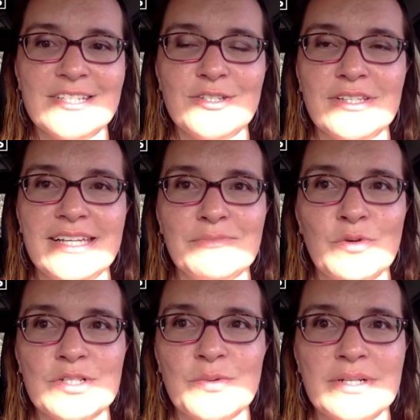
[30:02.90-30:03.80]
to lean
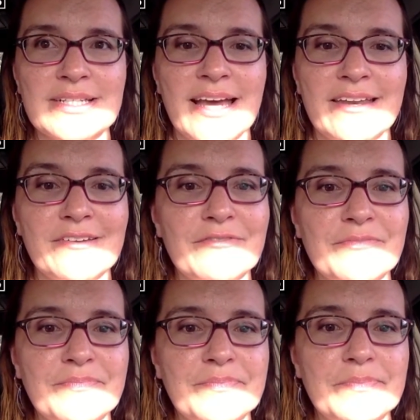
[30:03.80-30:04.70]
more towards kind of
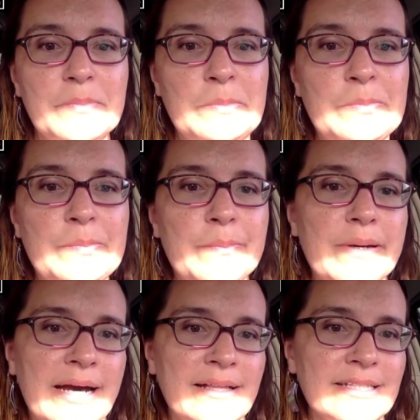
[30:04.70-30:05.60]

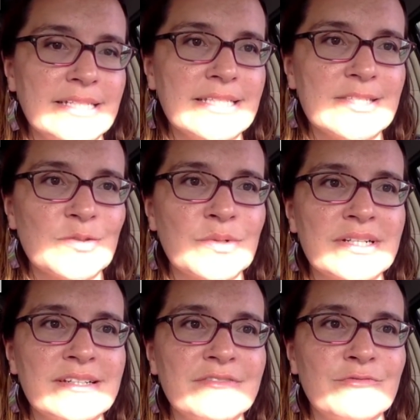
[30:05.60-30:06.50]
balance, sort
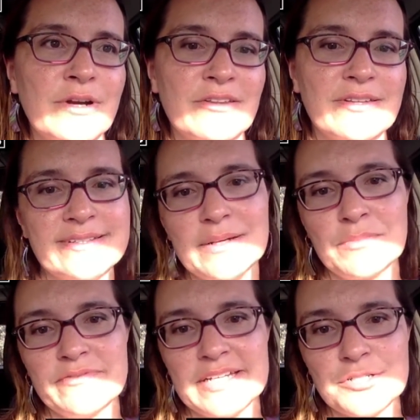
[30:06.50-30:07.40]
of, rather than
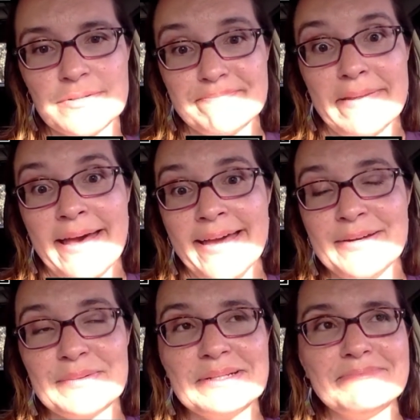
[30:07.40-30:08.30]
deprivation. I
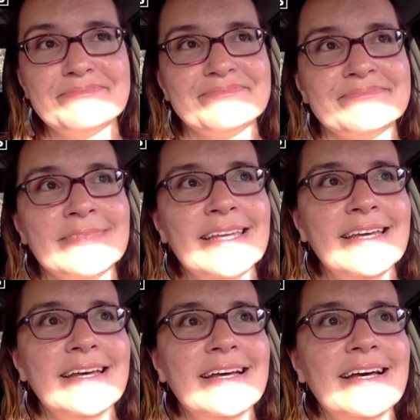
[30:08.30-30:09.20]
don't know.
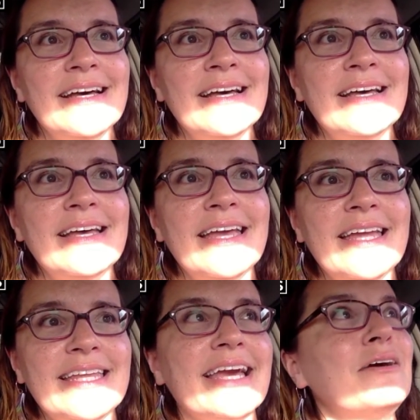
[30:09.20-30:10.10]

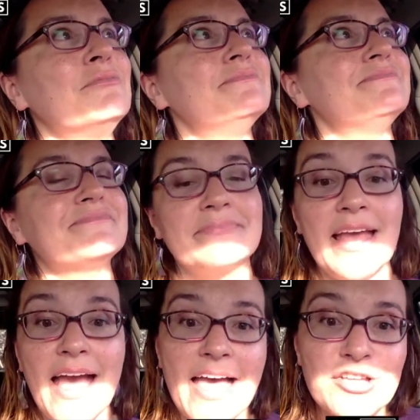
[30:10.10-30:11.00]
Anyhow,
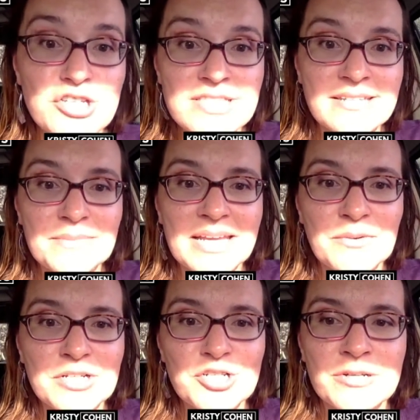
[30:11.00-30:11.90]
just something I
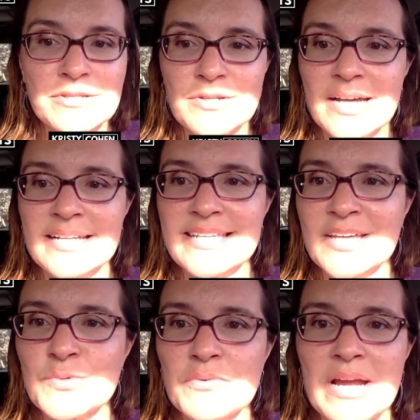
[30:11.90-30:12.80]
wanted to share with you guys
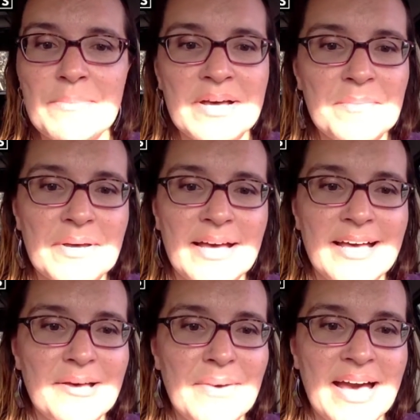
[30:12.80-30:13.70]
as we wrap up.
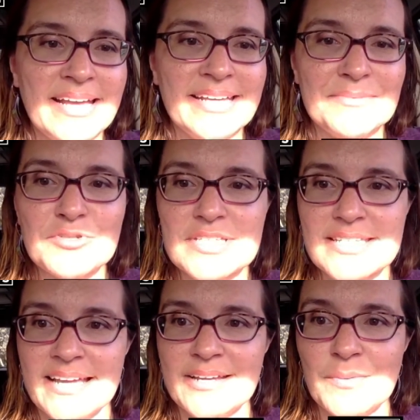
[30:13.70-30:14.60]
I am
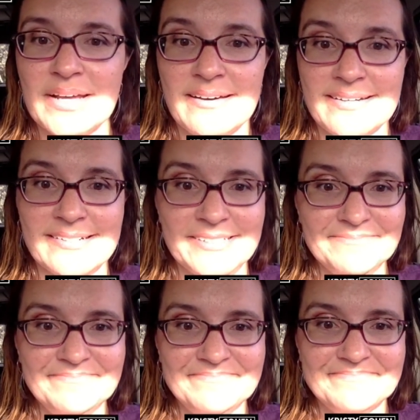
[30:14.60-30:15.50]
just kind of going on and
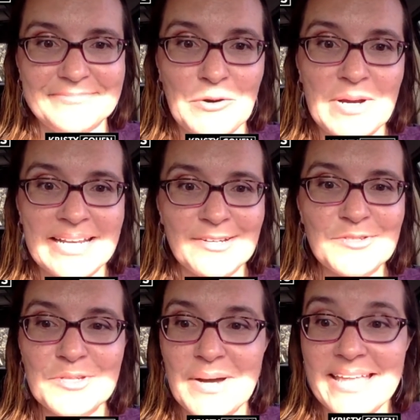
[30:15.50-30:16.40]
on right now,
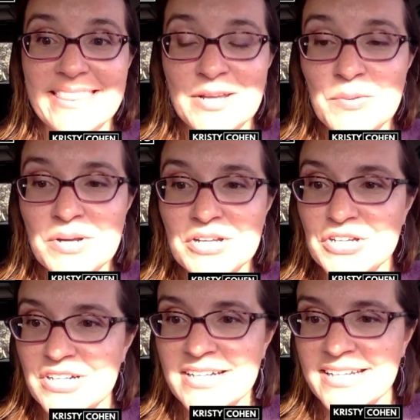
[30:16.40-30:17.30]
so I think we're
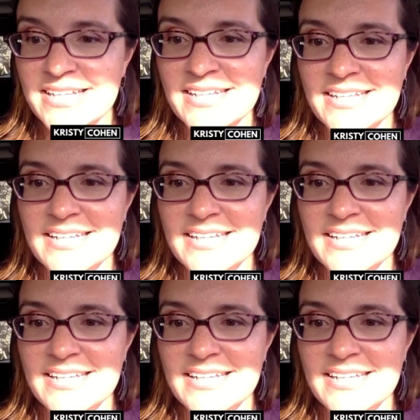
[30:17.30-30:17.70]
good.